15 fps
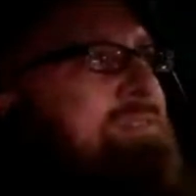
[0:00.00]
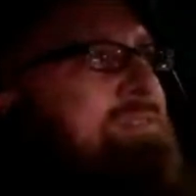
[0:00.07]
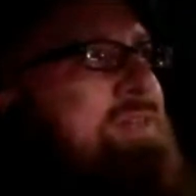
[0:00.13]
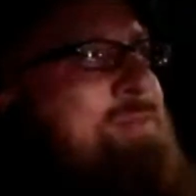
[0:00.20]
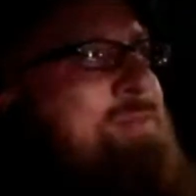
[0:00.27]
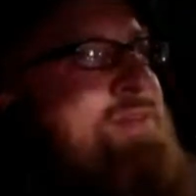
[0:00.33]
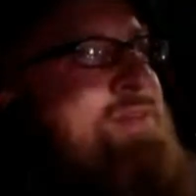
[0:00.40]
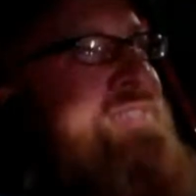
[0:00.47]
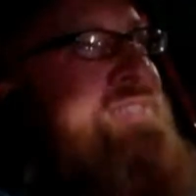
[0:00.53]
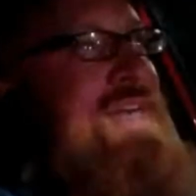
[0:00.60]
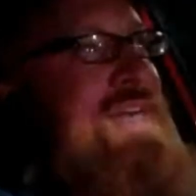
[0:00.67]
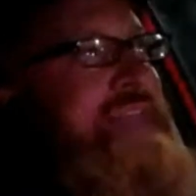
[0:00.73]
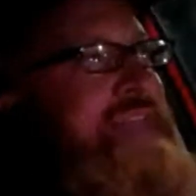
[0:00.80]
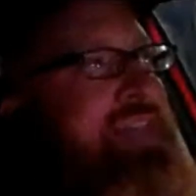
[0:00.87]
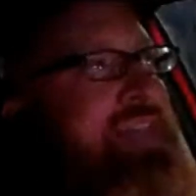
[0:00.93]
I mean, it's like
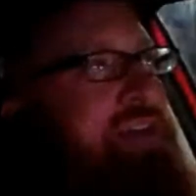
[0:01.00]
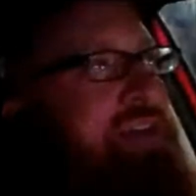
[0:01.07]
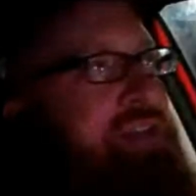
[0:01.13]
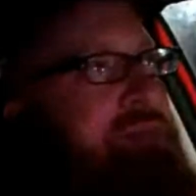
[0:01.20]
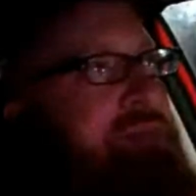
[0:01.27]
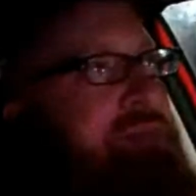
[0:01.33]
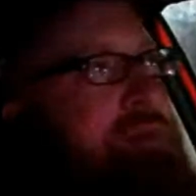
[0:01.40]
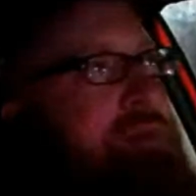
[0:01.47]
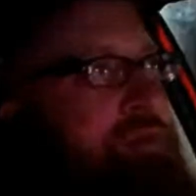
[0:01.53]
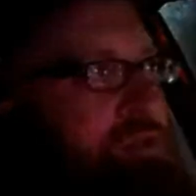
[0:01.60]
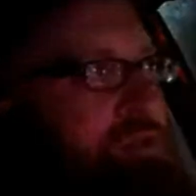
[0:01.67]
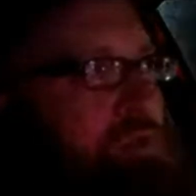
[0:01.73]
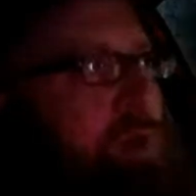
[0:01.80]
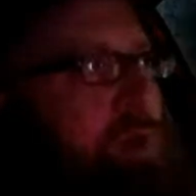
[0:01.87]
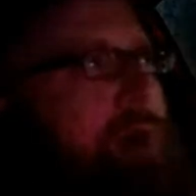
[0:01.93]
it's out to the middle of
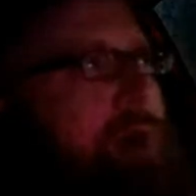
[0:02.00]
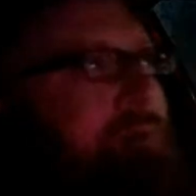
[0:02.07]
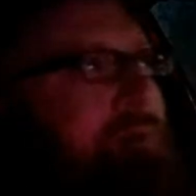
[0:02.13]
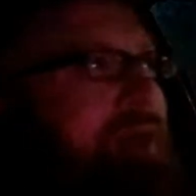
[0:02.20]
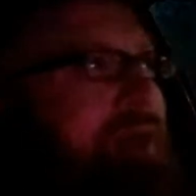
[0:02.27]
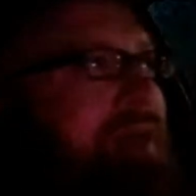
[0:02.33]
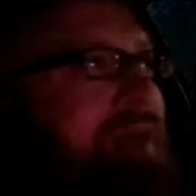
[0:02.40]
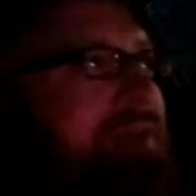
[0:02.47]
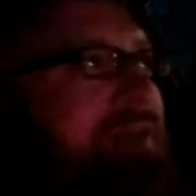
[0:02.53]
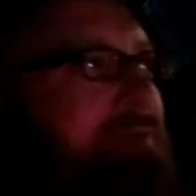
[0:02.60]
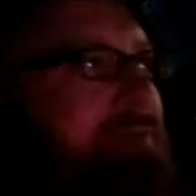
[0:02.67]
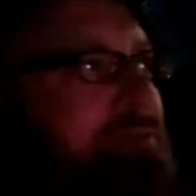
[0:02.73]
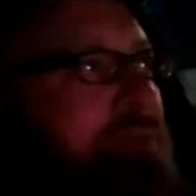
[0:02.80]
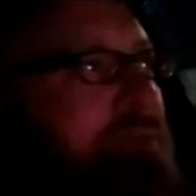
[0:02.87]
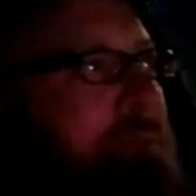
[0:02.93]
swampland, the